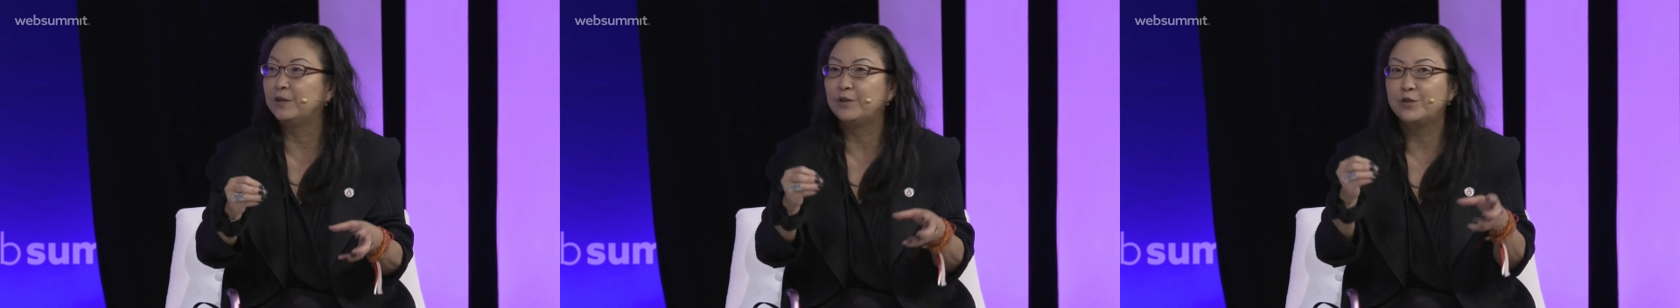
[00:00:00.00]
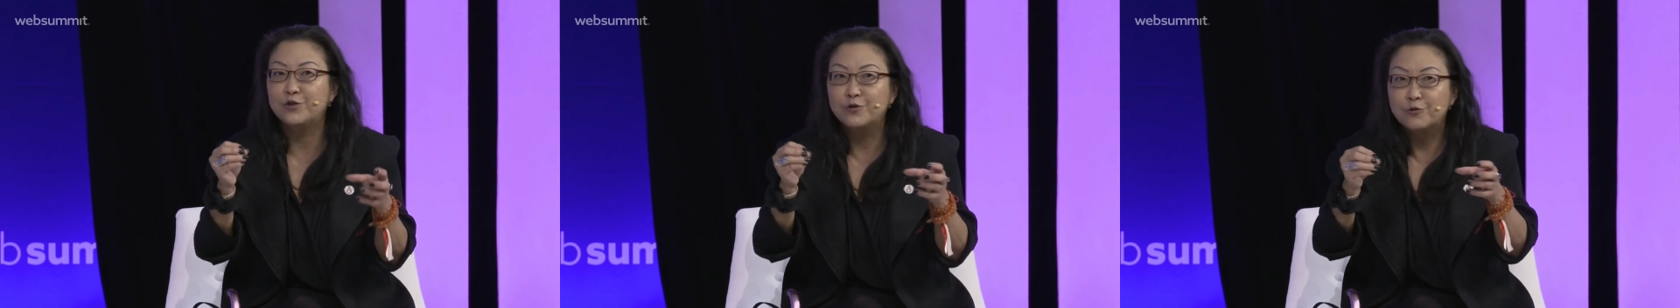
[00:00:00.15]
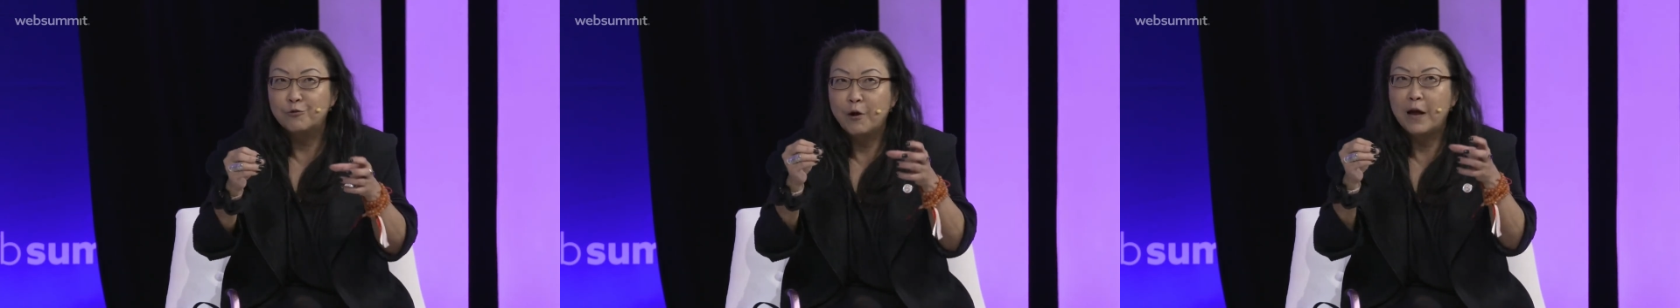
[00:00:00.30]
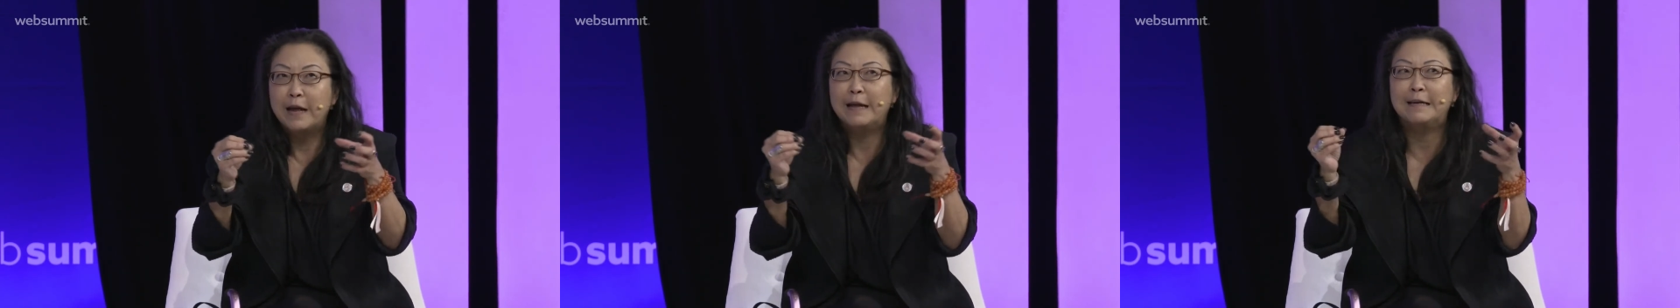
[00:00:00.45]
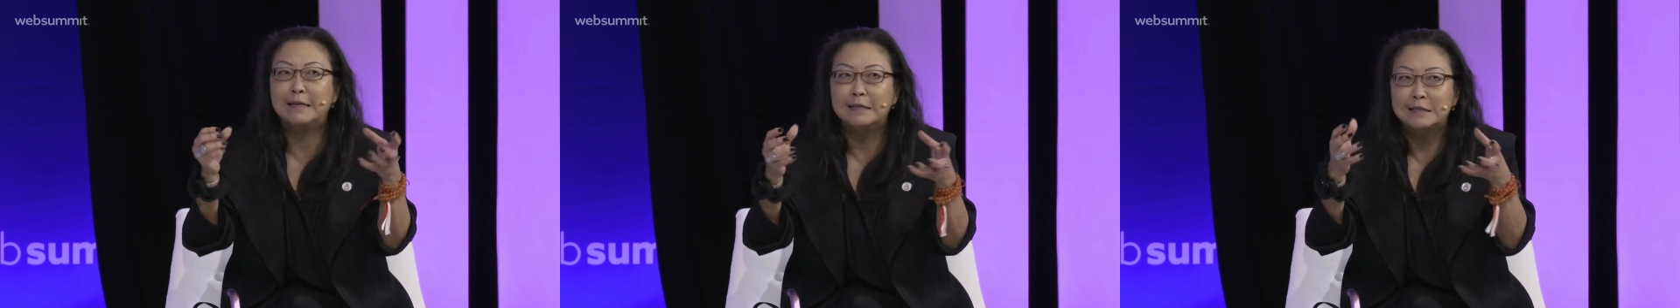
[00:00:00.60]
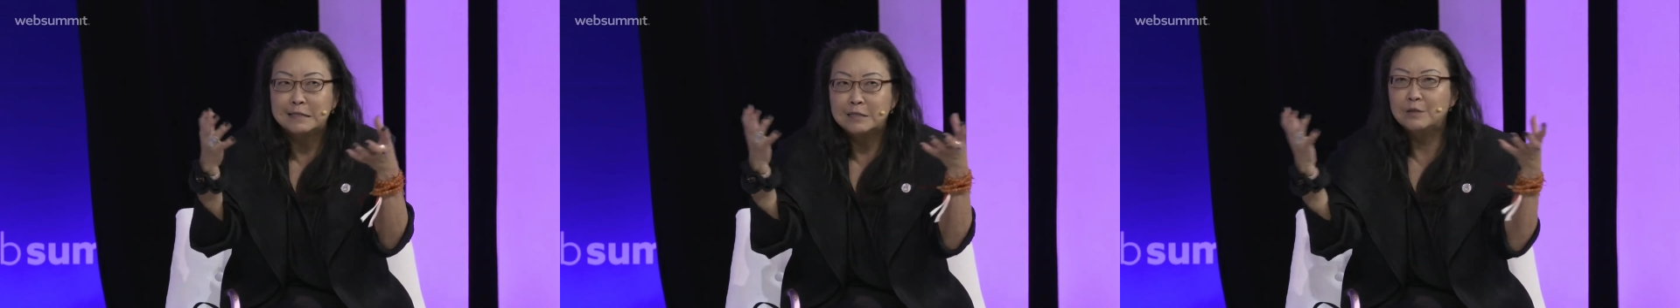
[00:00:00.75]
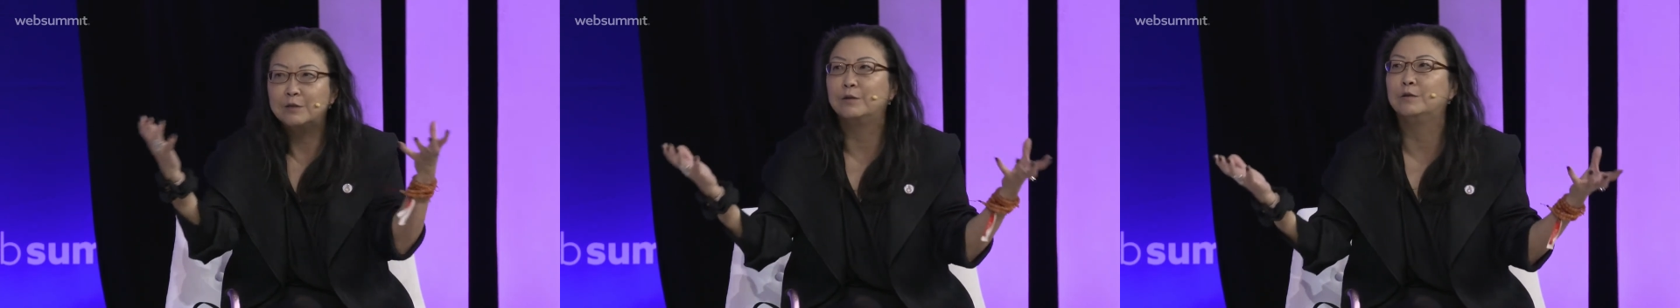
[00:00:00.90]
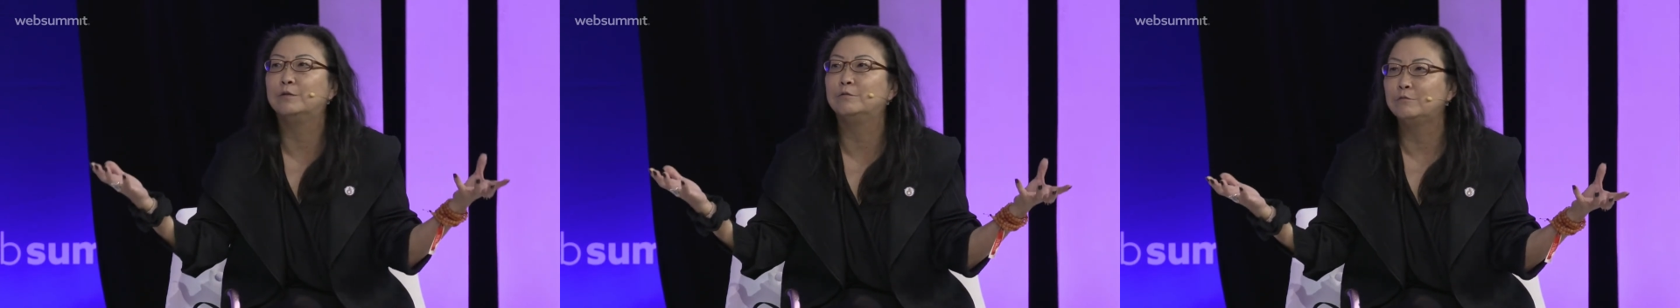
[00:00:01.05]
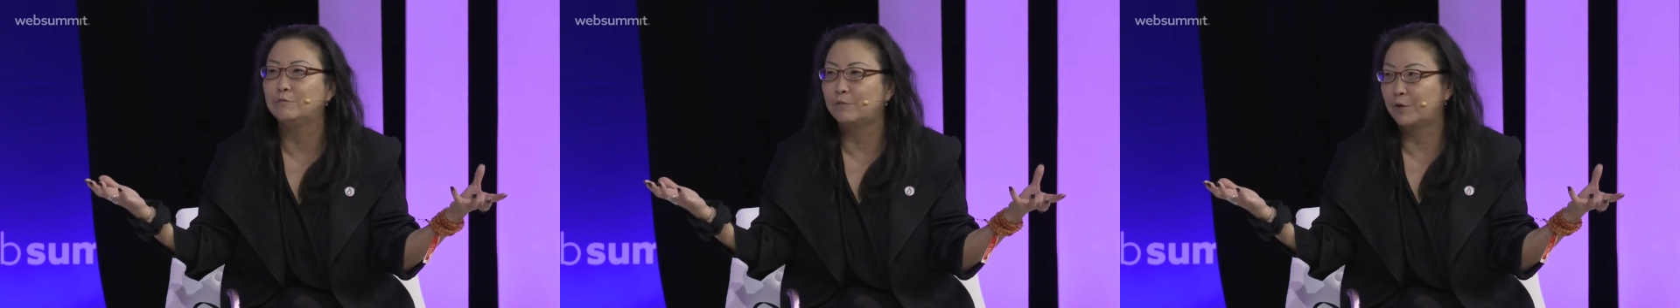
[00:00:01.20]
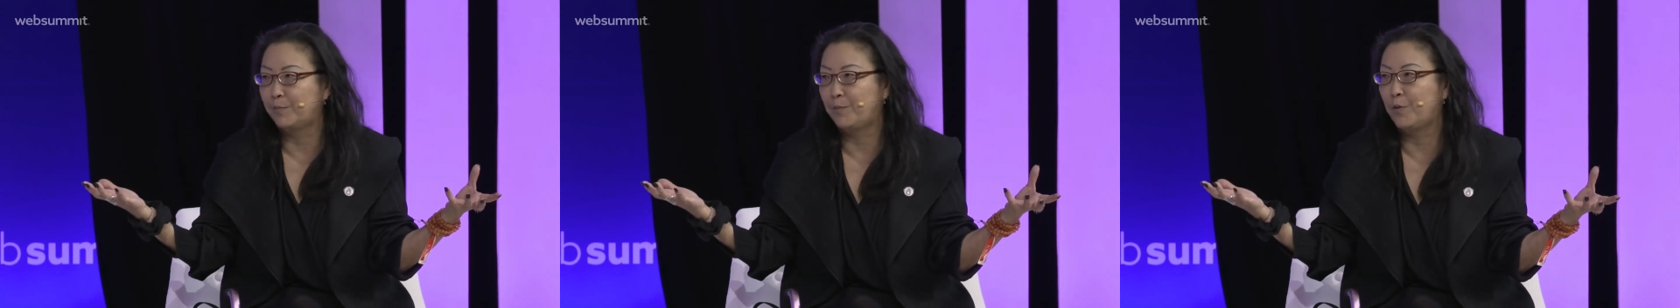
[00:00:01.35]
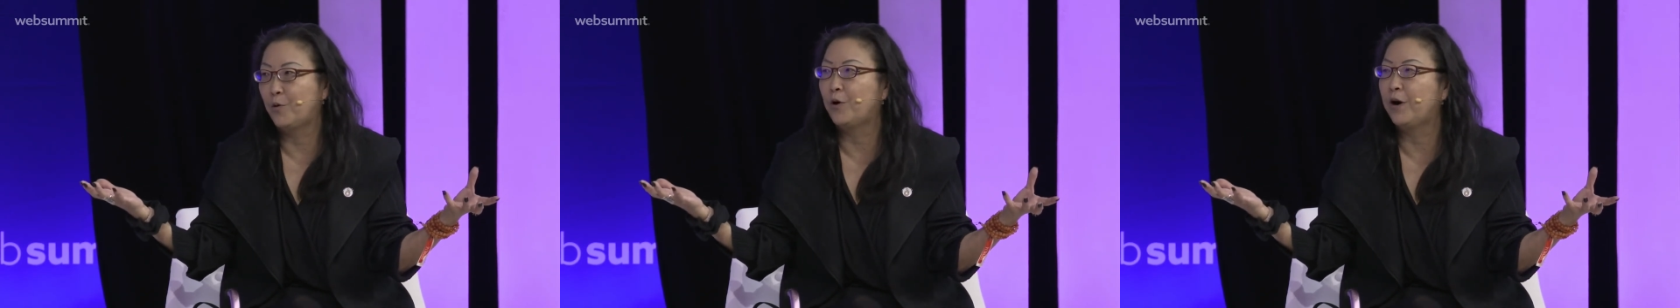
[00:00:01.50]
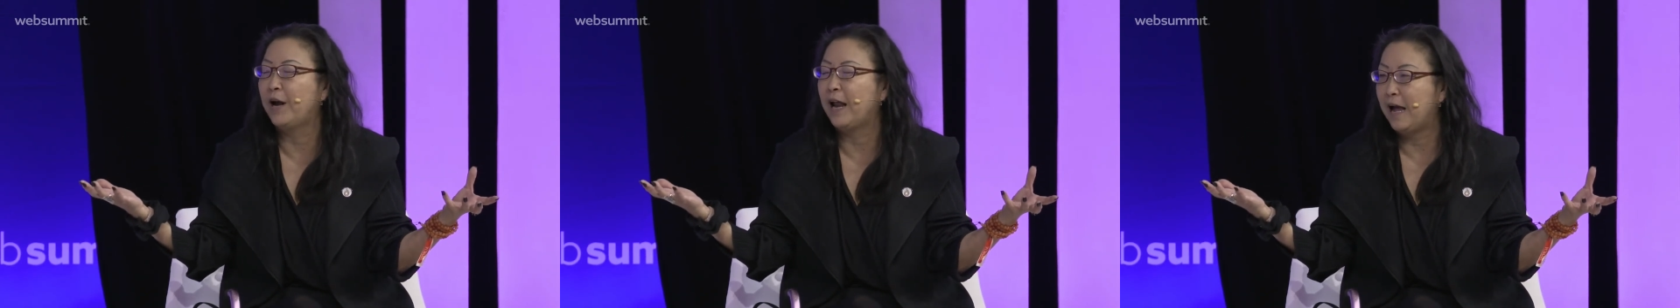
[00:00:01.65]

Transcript: trying to report